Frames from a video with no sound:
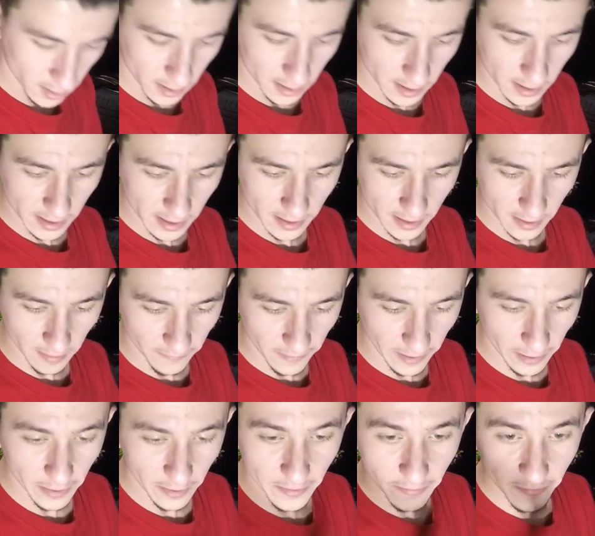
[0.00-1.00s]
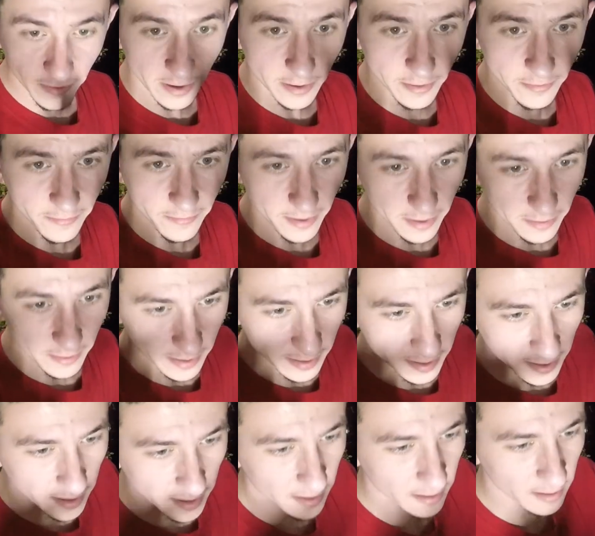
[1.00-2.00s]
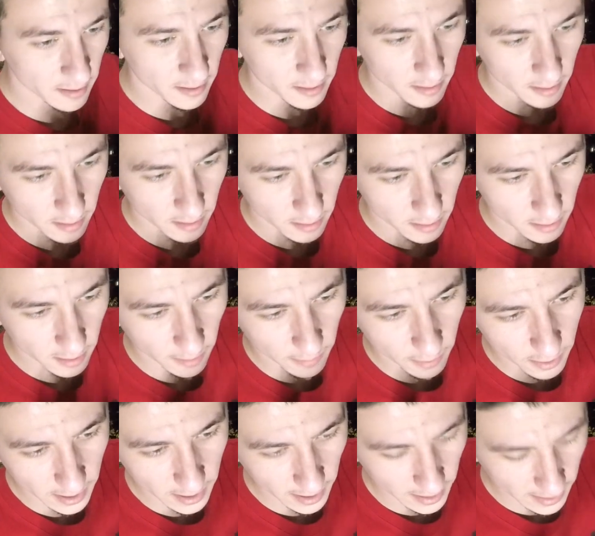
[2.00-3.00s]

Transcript: this is a very, very, very thin double-sided